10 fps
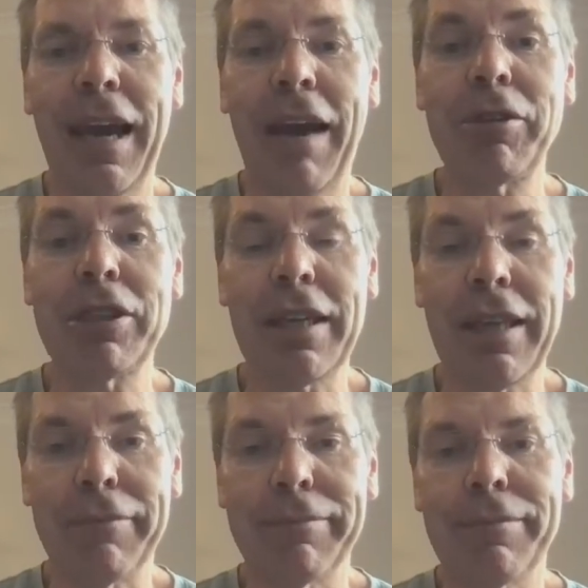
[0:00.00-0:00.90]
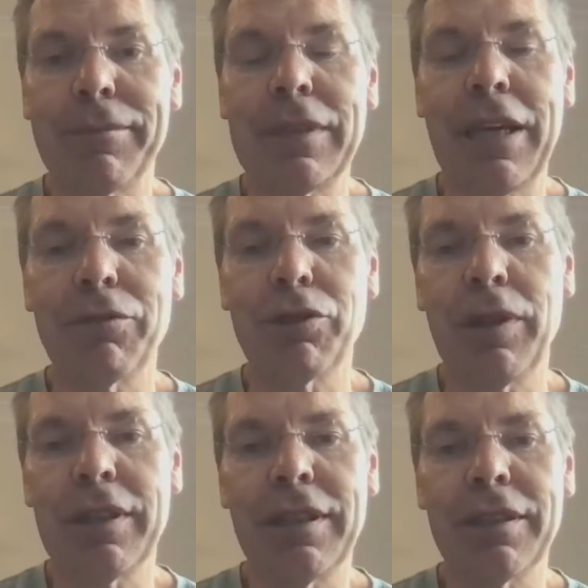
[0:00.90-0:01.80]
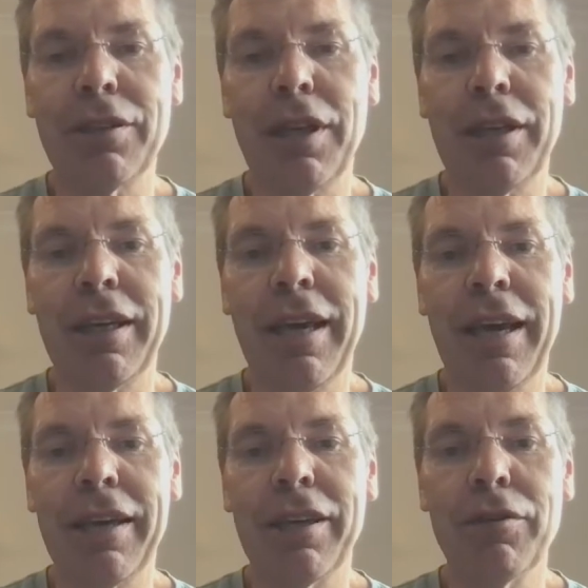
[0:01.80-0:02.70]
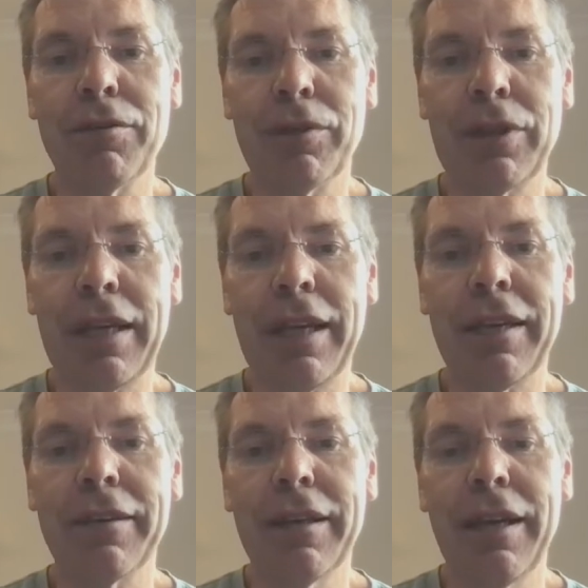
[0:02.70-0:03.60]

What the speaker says: Having said that, towel restraint is certainly a useful technique